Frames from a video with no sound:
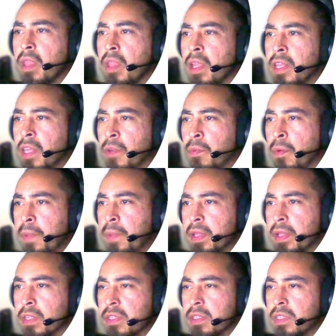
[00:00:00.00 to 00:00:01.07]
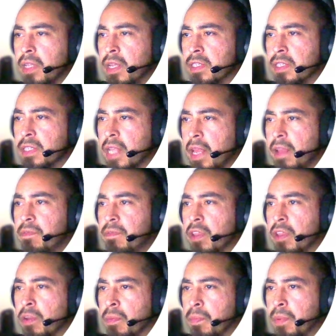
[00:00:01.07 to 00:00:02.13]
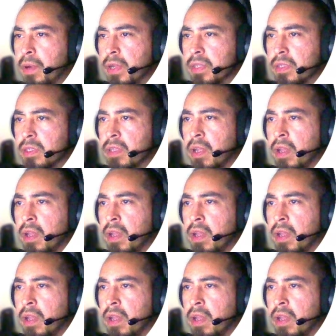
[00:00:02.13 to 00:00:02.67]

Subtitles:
and they will be enslaved and oppressed.